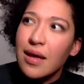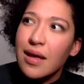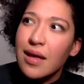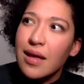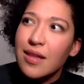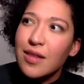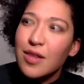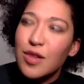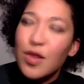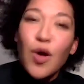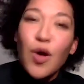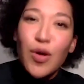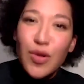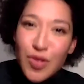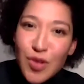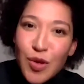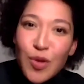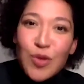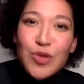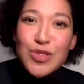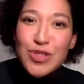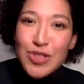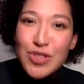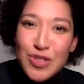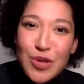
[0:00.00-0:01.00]
the,
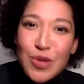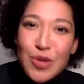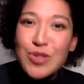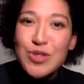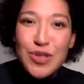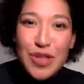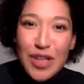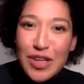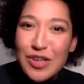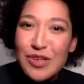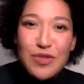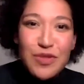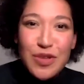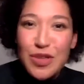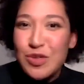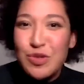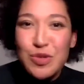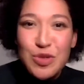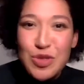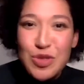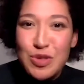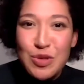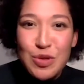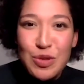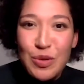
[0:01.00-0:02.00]
those those are the
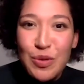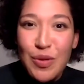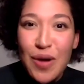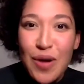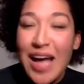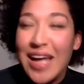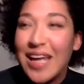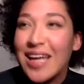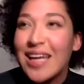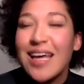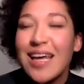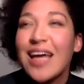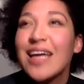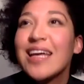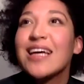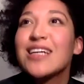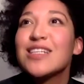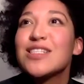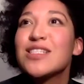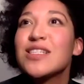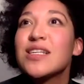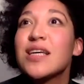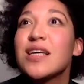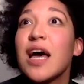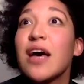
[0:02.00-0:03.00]
individuals who I, I
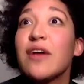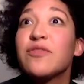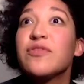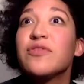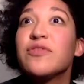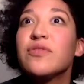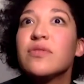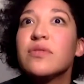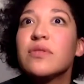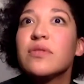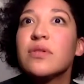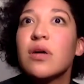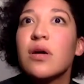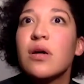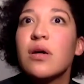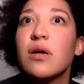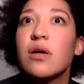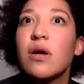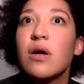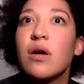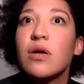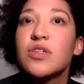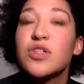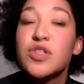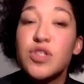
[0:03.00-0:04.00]
guess have
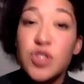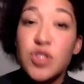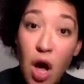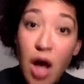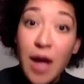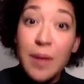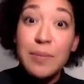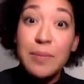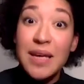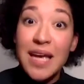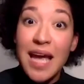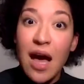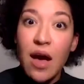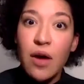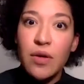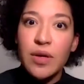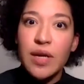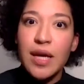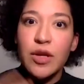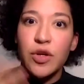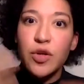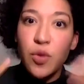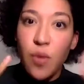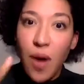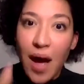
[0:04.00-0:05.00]
sought me out
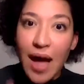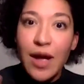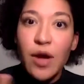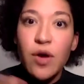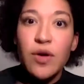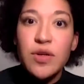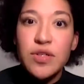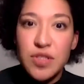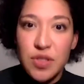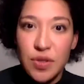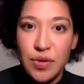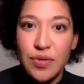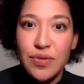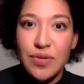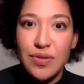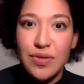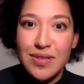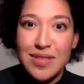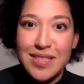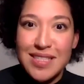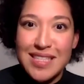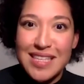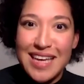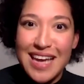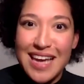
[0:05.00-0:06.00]
and who I also
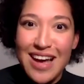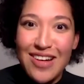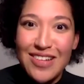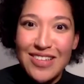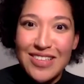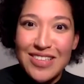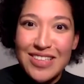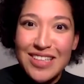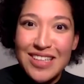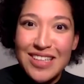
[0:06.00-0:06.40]
seek out.